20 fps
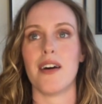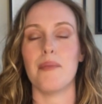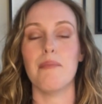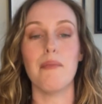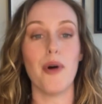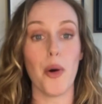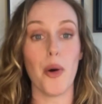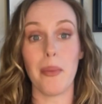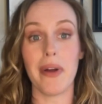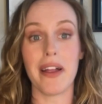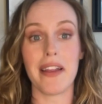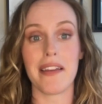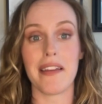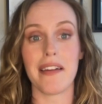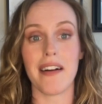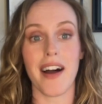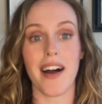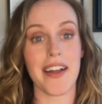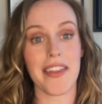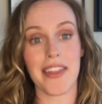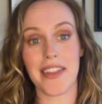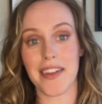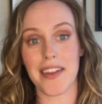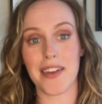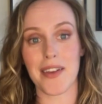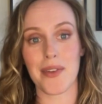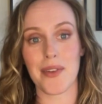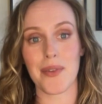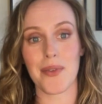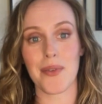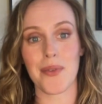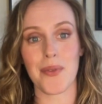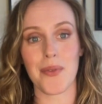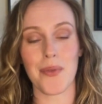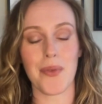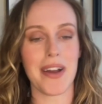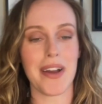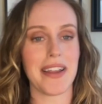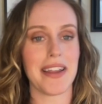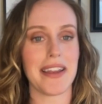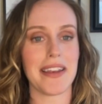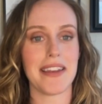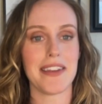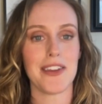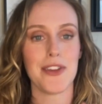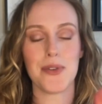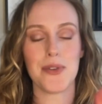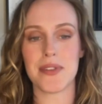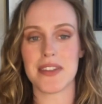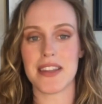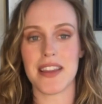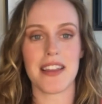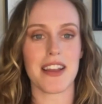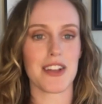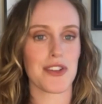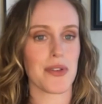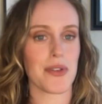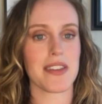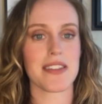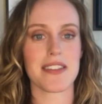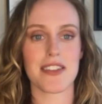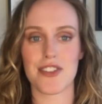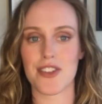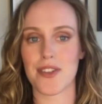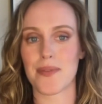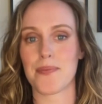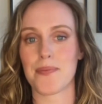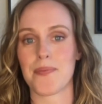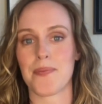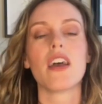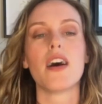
moment, I think, when you see that transition.